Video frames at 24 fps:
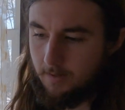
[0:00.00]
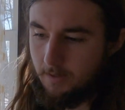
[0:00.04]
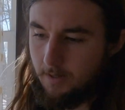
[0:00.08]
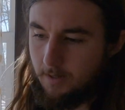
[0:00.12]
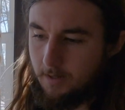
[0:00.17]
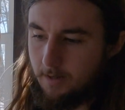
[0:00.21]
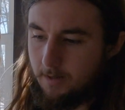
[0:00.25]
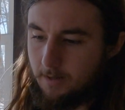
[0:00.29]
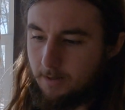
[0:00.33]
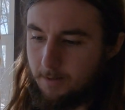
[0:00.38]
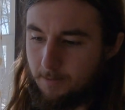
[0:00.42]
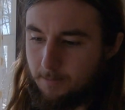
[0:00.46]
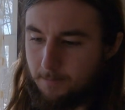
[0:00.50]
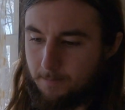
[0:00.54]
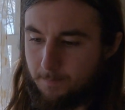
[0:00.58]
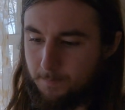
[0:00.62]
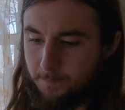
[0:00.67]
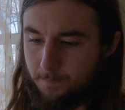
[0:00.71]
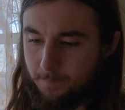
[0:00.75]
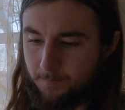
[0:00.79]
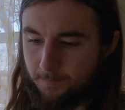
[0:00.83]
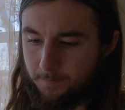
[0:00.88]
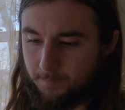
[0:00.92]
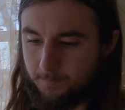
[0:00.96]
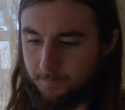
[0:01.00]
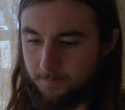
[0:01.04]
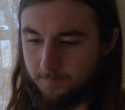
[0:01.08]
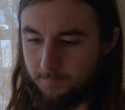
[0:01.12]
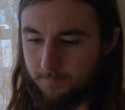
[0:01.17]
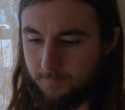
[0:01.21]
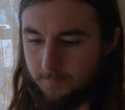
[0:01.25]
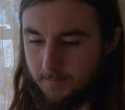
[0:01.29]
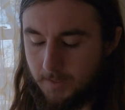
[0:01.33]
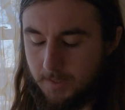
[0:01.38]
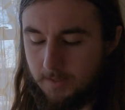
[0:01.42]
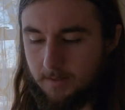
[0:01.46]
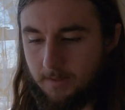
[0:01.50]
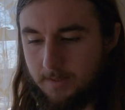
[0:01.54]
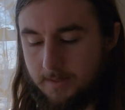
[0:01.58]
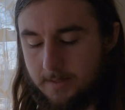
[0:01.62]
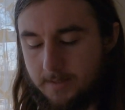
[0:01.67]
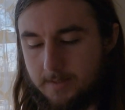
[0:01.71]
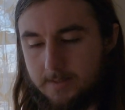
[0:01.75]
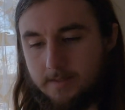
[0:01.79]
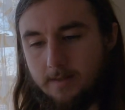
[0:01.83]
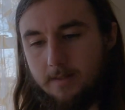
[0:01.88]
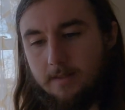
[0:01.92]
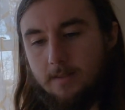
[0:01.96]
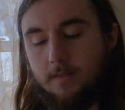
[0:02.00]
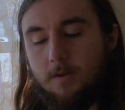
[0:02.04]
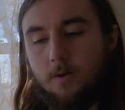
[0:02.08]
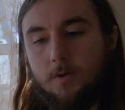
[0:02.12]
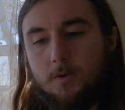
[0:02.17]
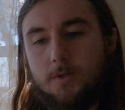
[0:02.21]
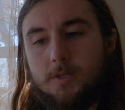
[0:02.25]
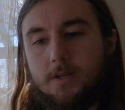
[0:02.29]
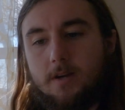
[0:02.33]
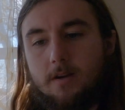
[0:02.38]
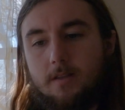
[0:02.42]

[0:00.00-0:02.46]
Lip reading: At least those